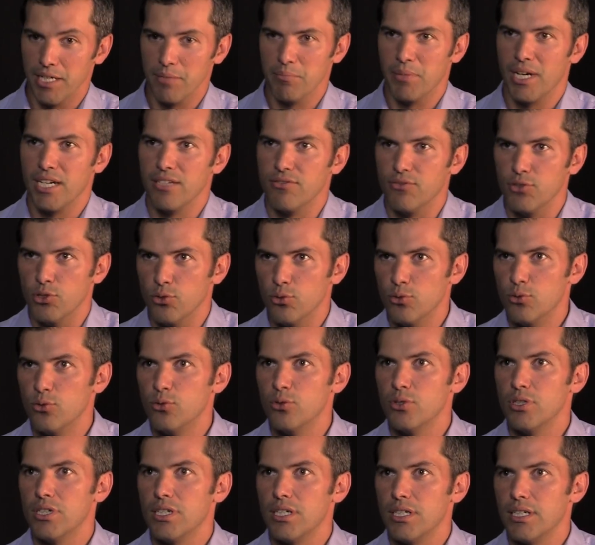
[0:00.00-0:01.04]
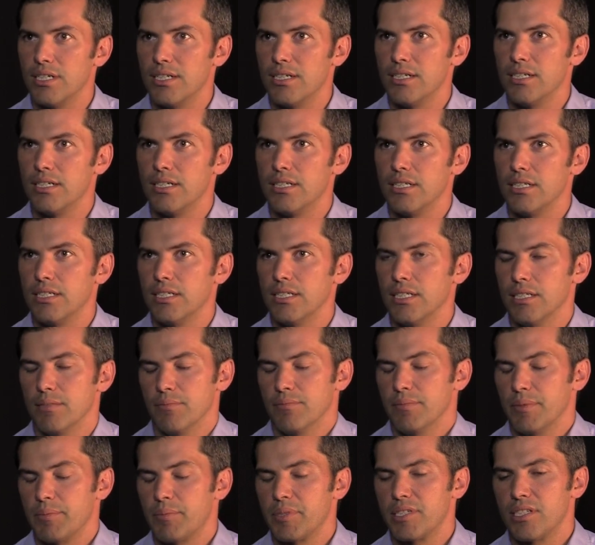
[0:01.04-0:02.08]
in my view,
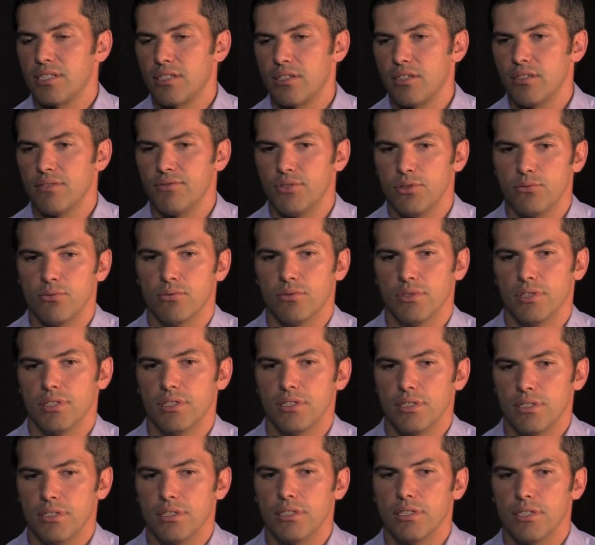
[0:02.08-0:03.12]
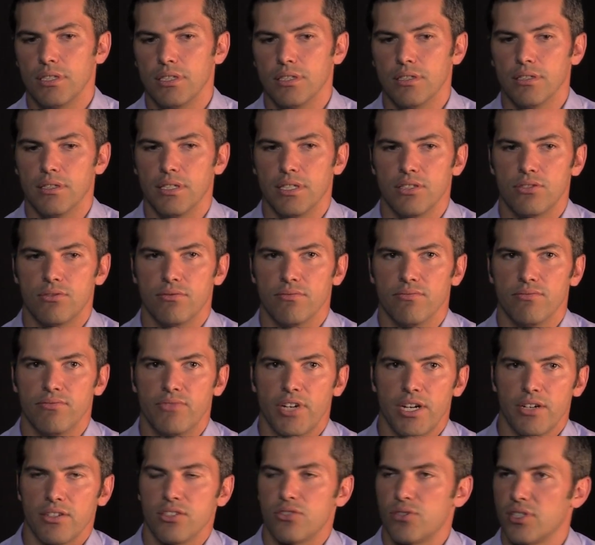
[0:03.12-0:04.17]
in my particular view, the
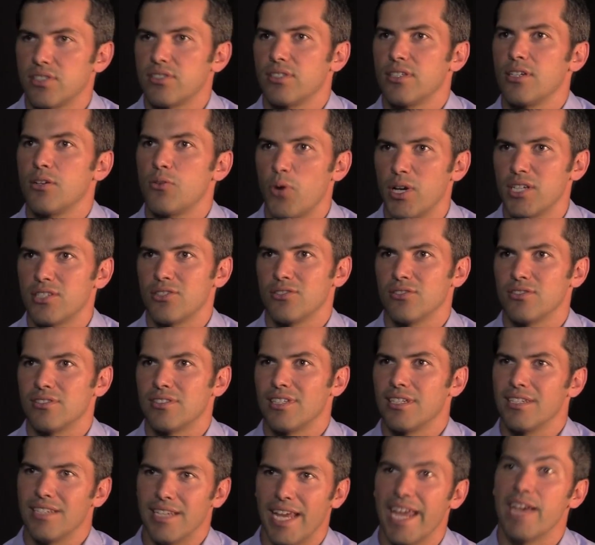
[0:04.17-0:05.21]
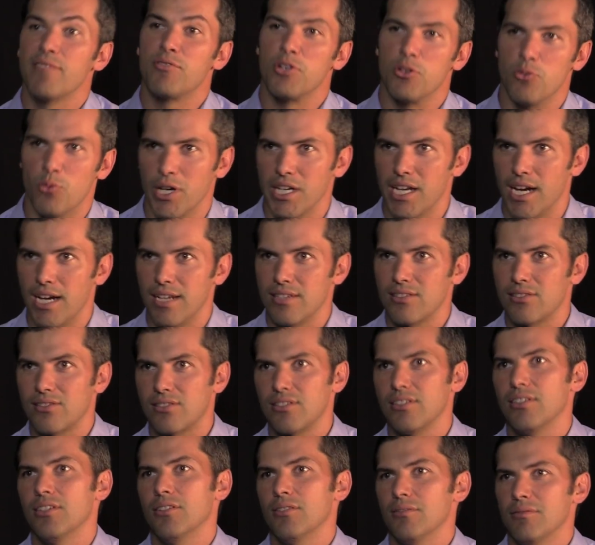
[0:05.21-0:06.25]
very interesting questions that everyone asks,
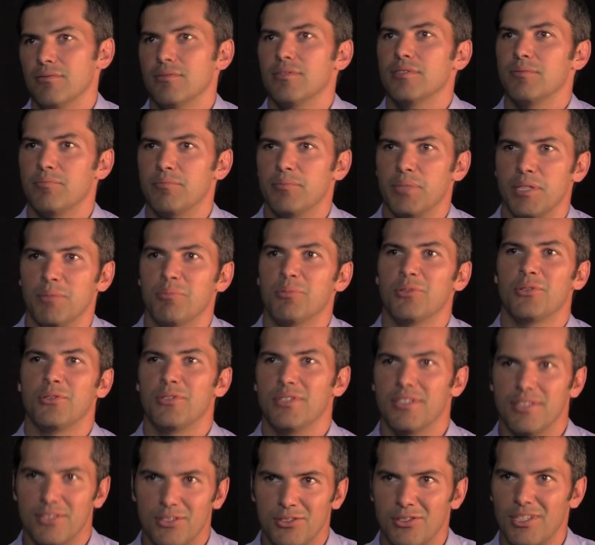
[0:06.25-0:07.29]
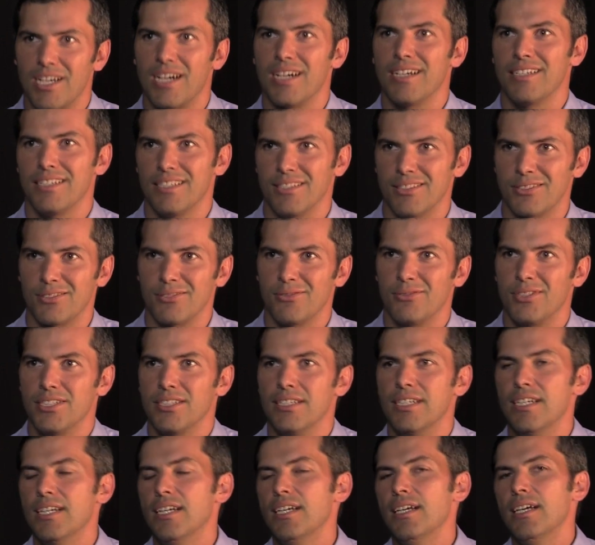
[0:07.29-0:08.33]
you know, the people in society and so on,
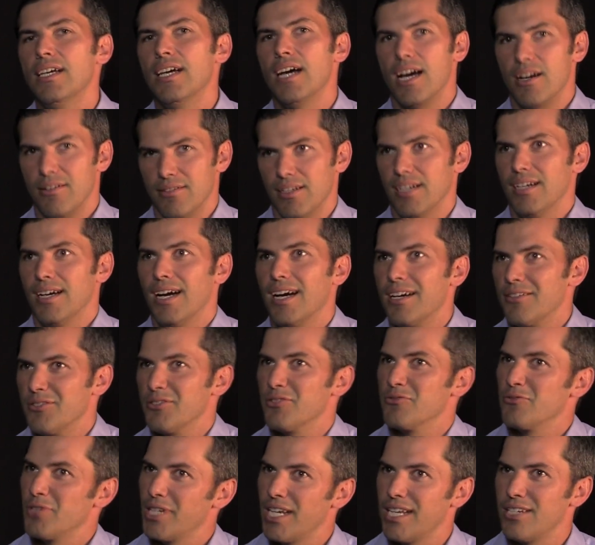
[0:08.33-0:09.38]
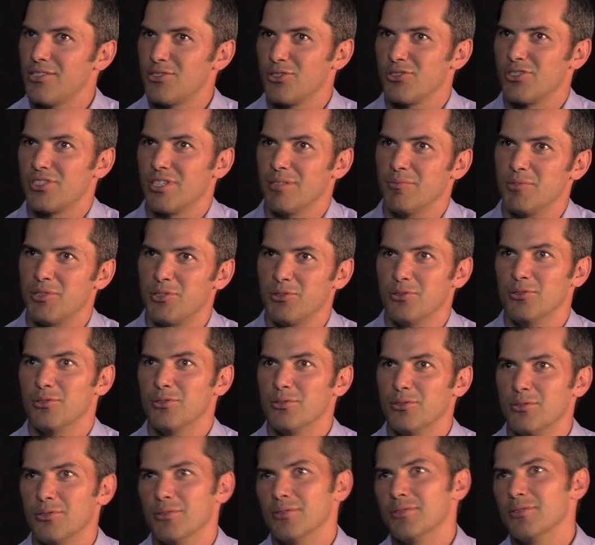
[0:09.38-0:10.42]
are in relationship
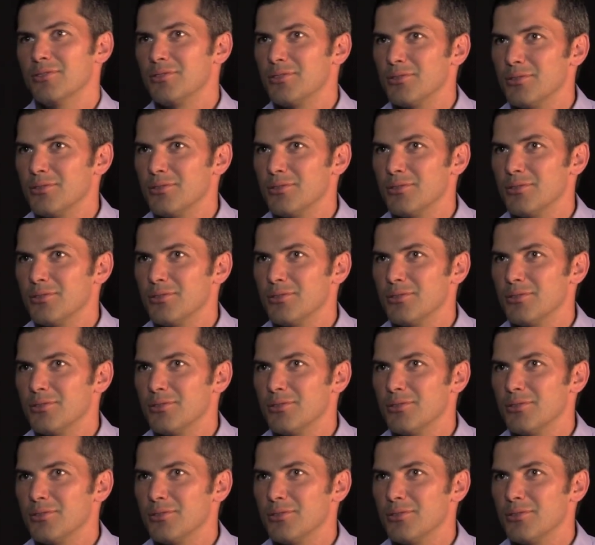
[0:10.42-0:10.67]
to